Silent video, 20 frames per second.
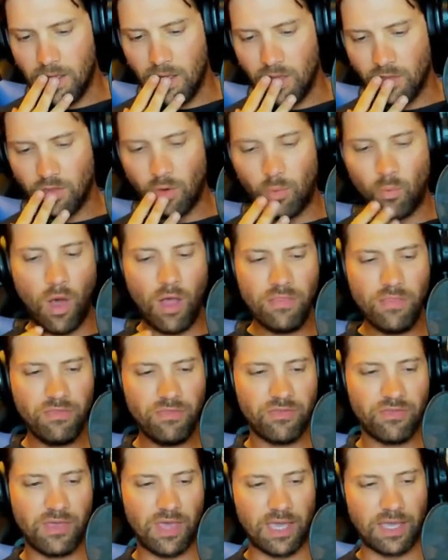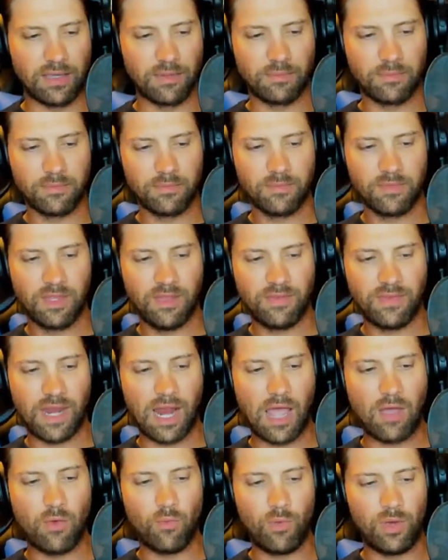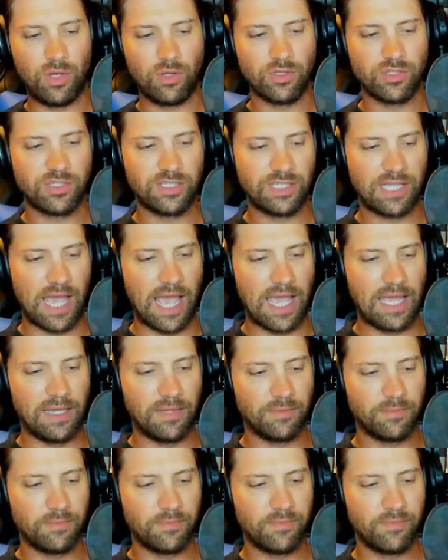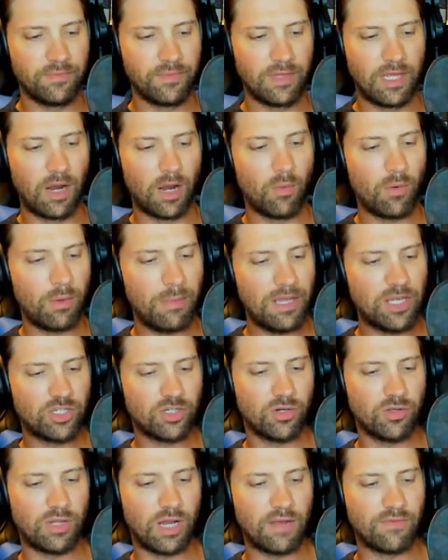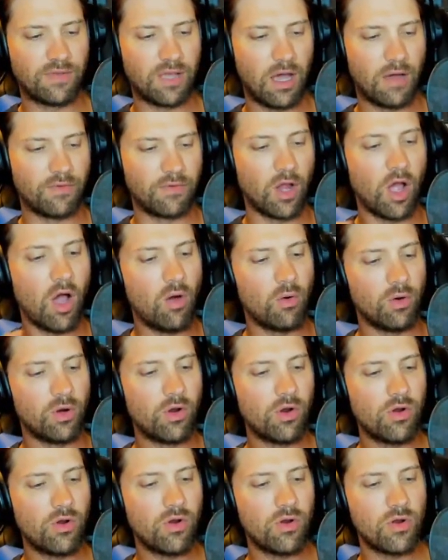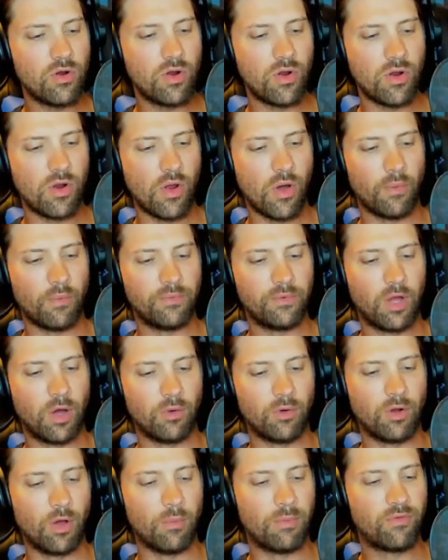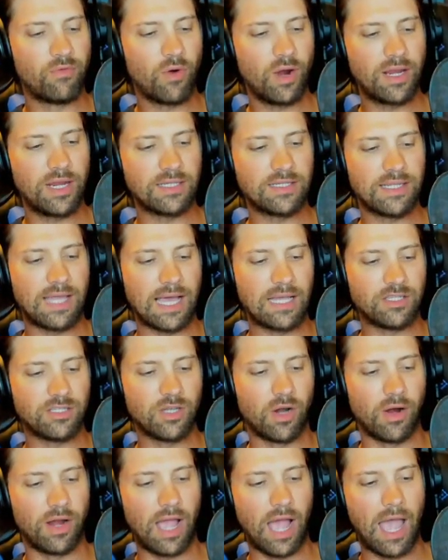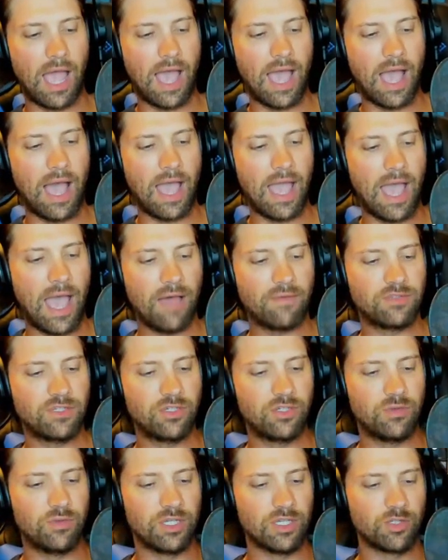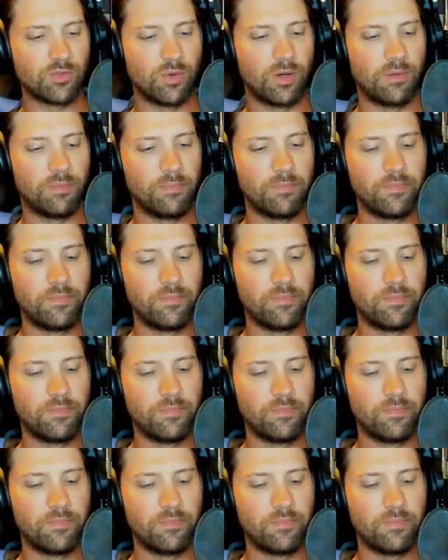The one thing that I will say, and I want to make sure that I've covered. Oh, no. Before I get to that, sorry, I have to do this one.